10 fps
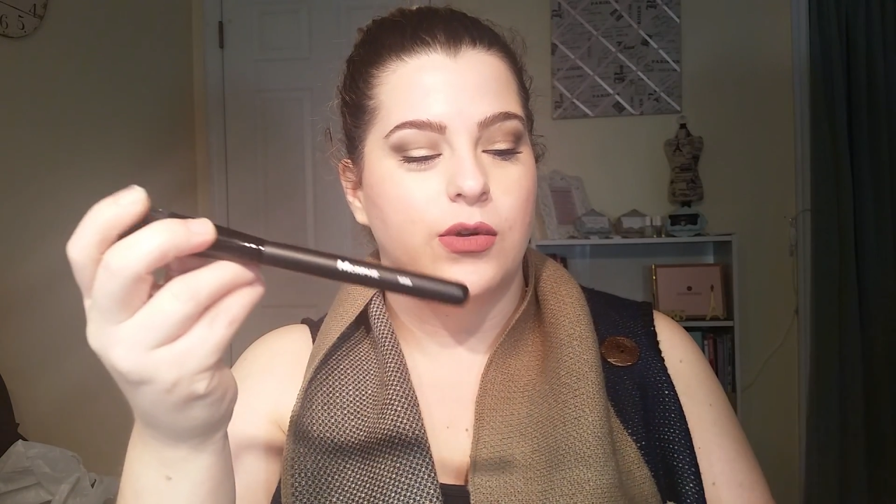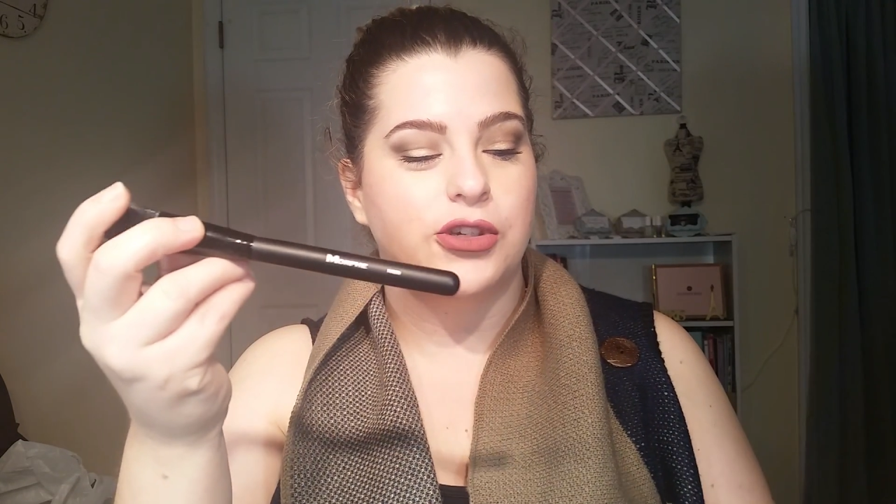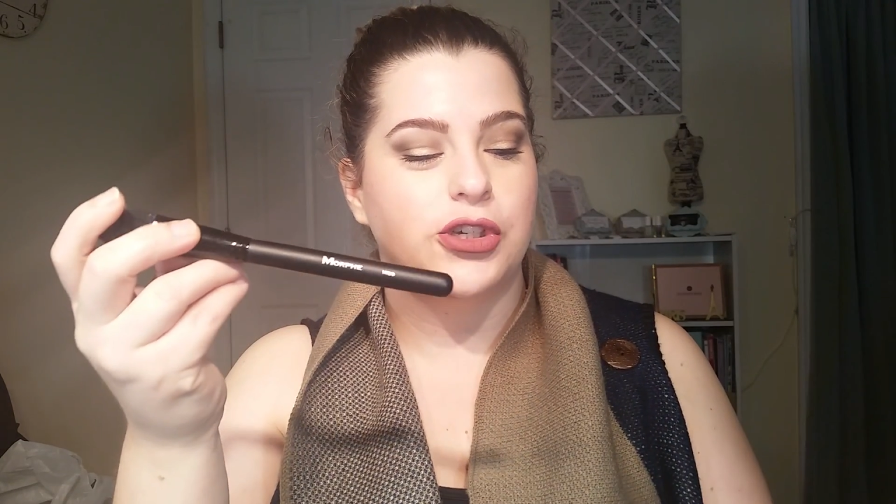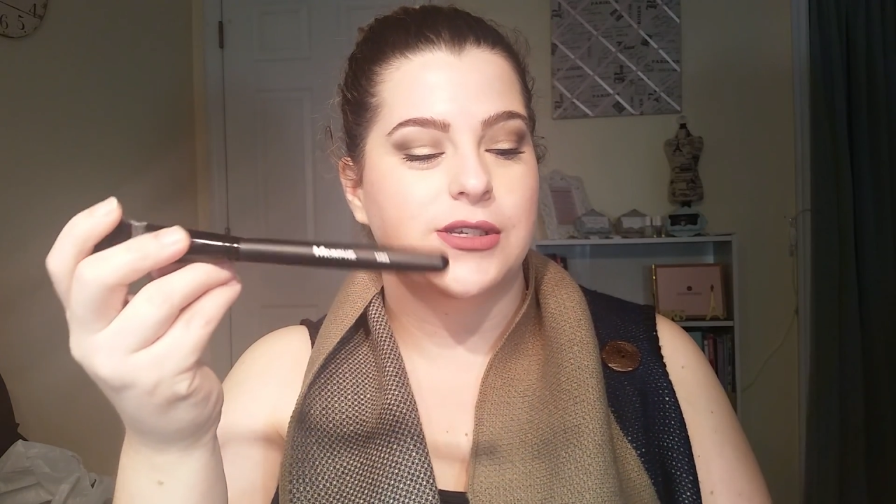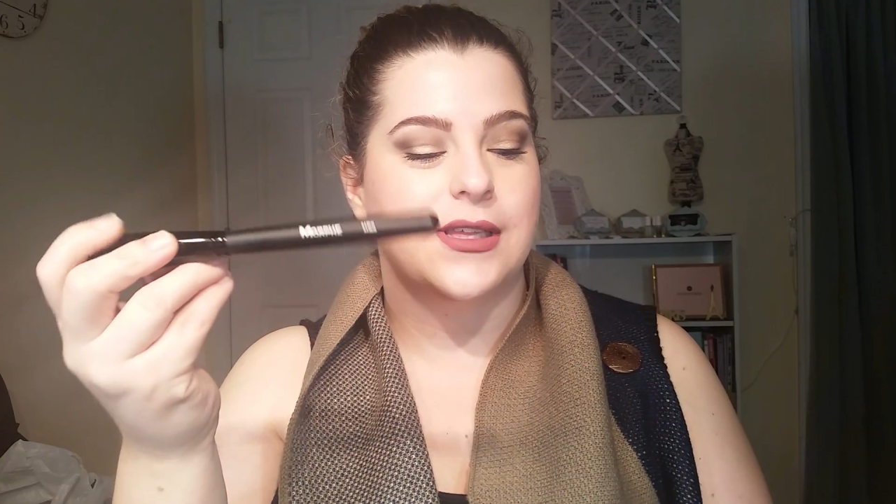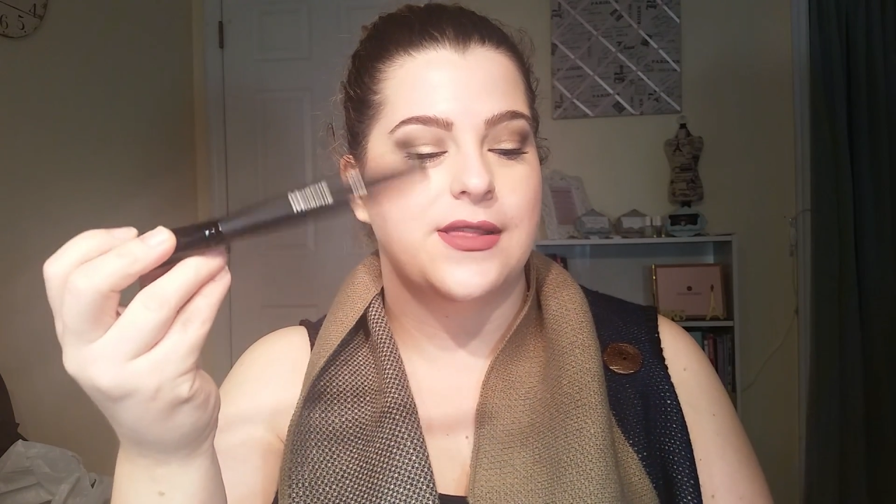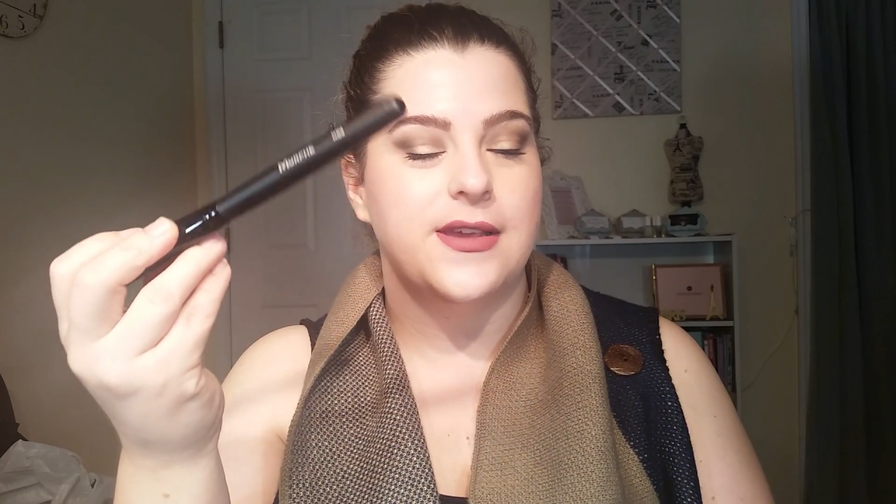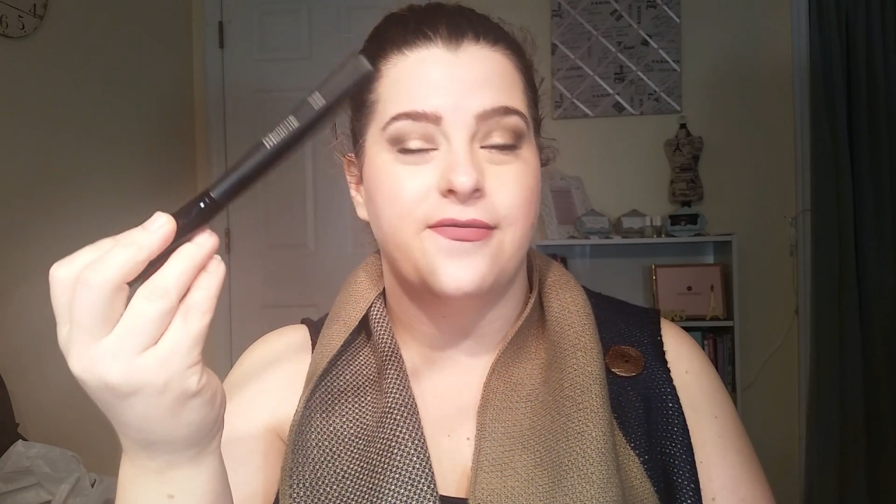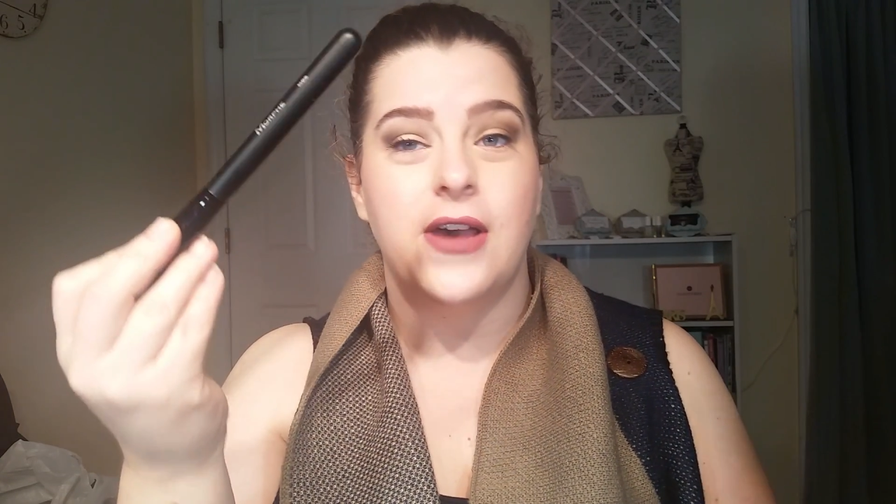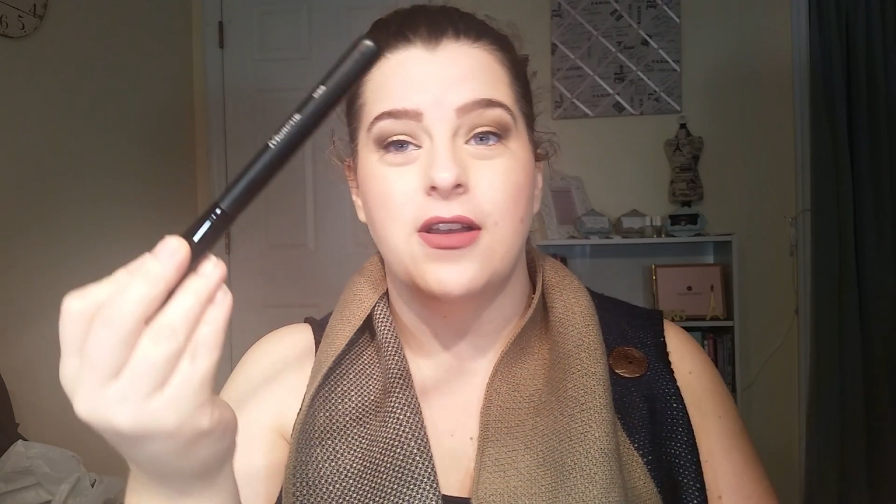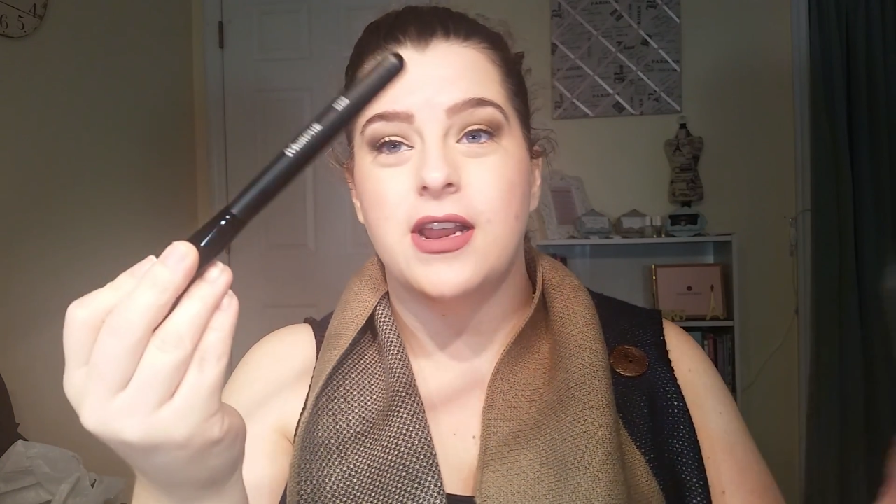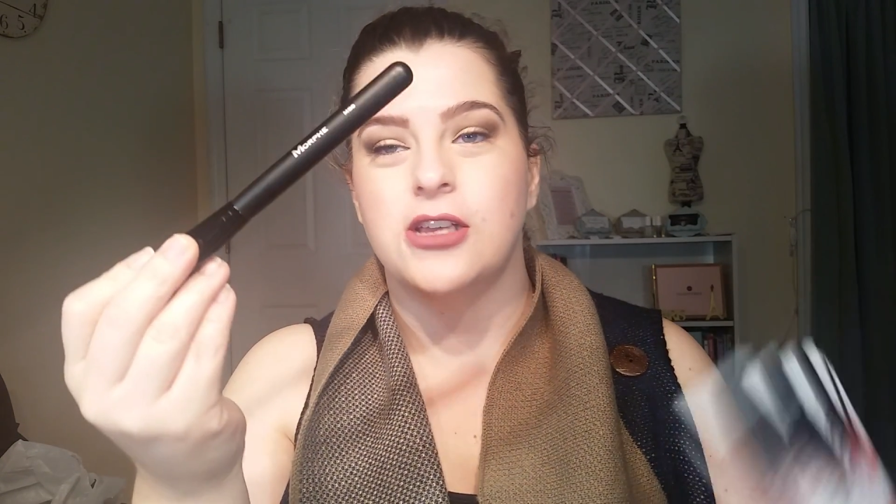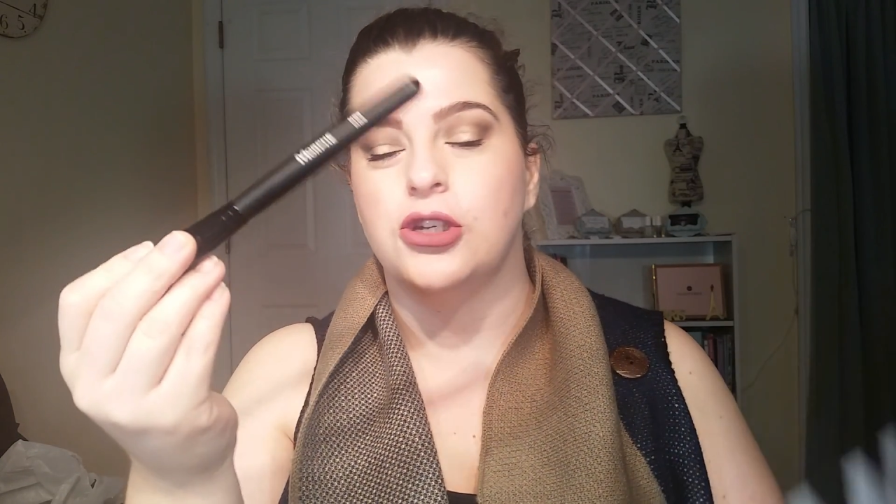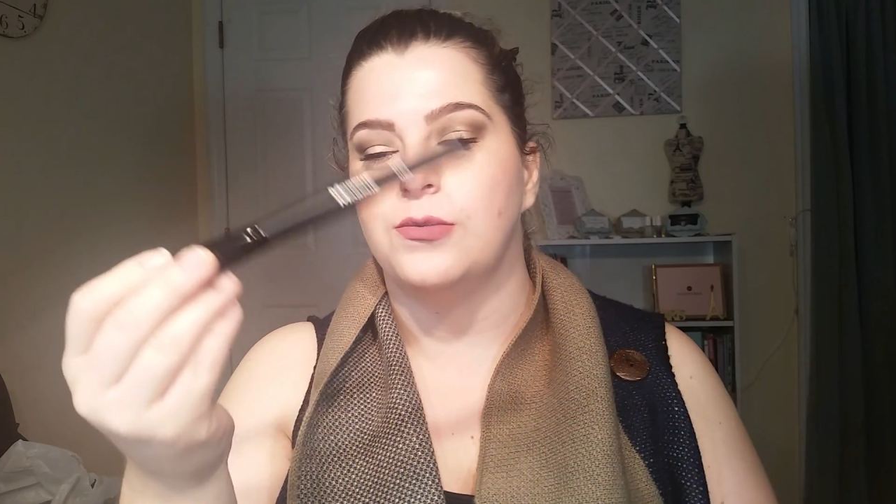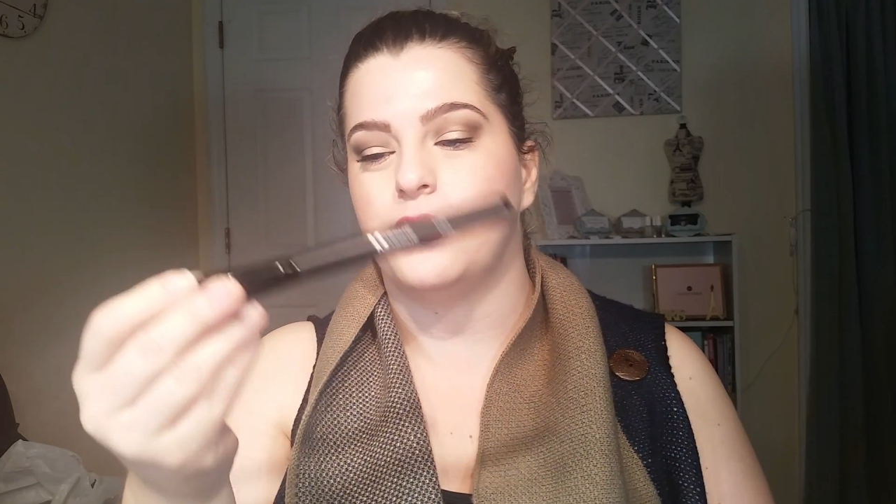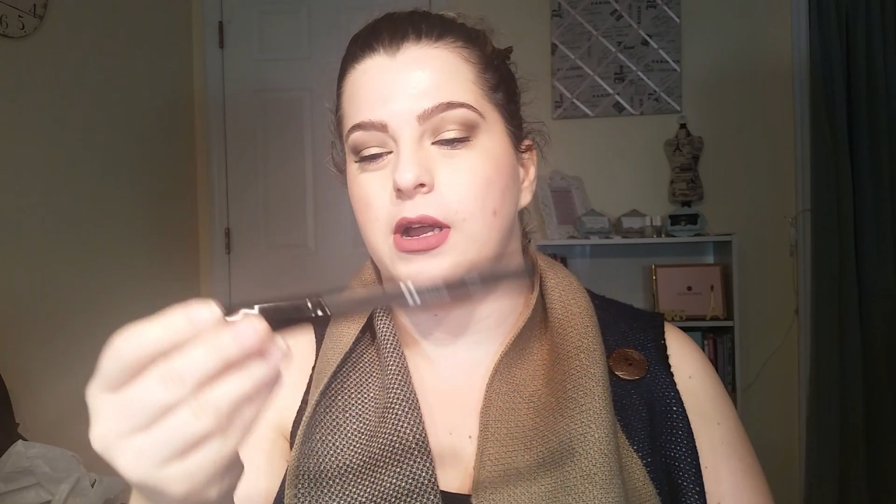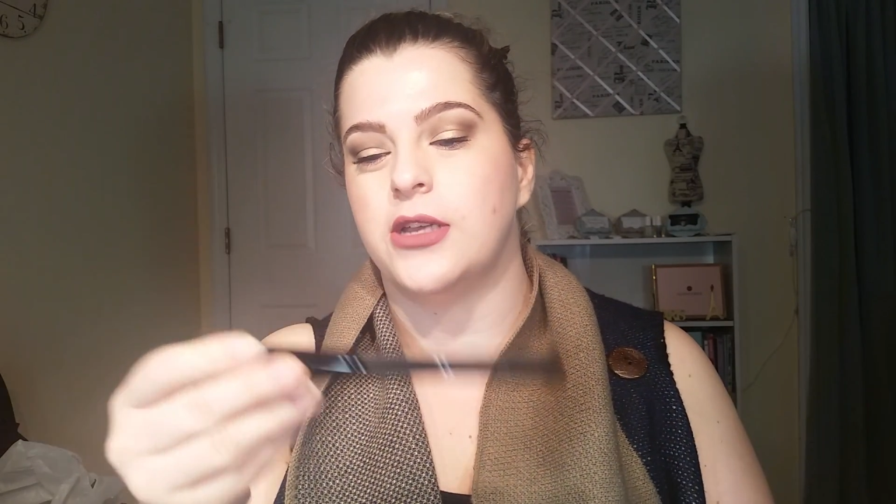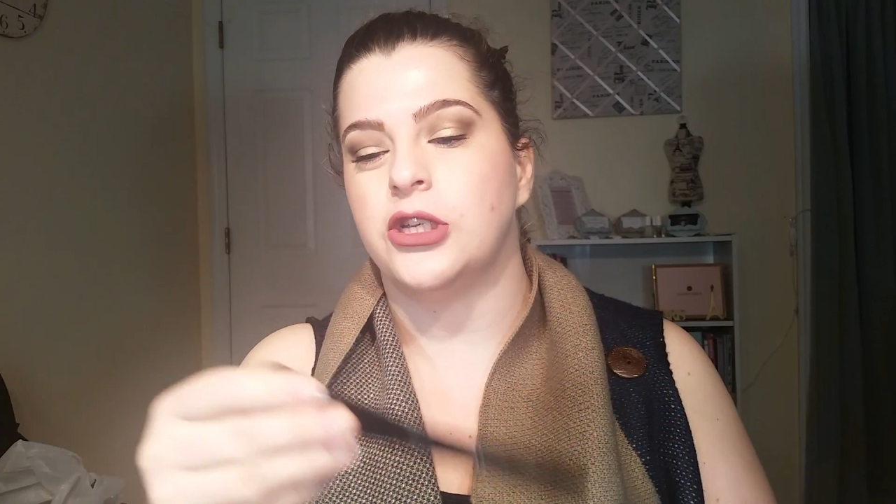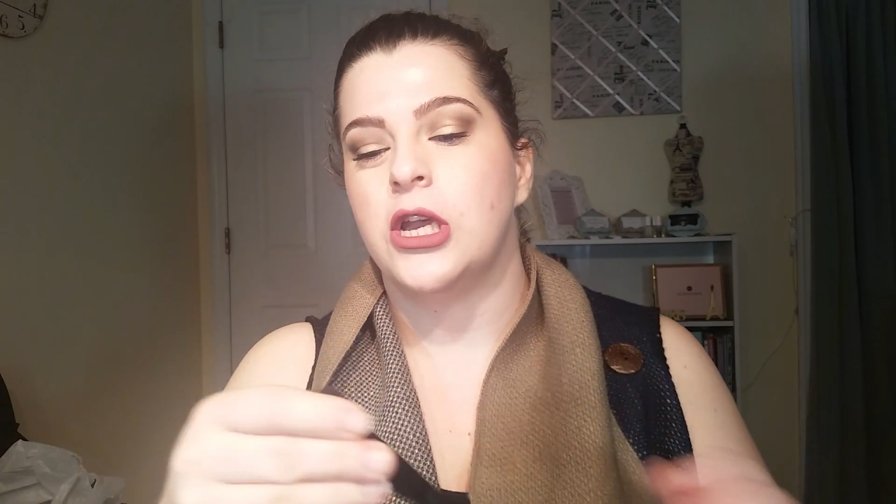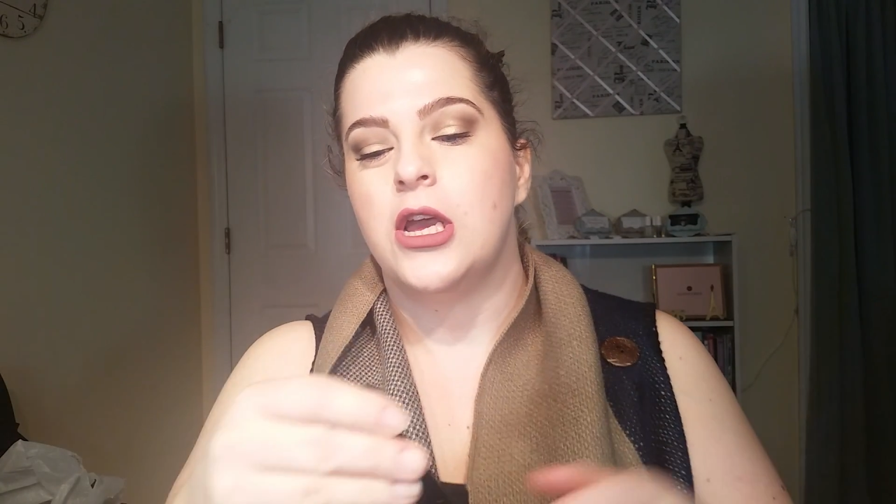which is the foundation
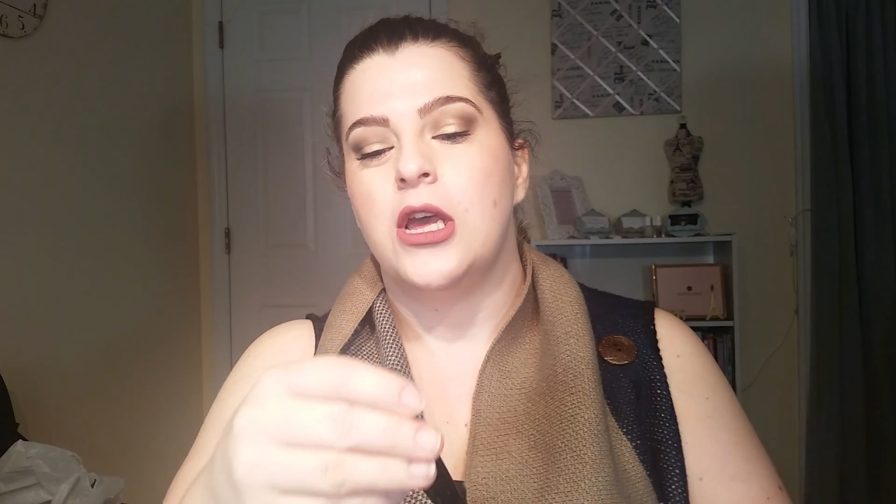brush.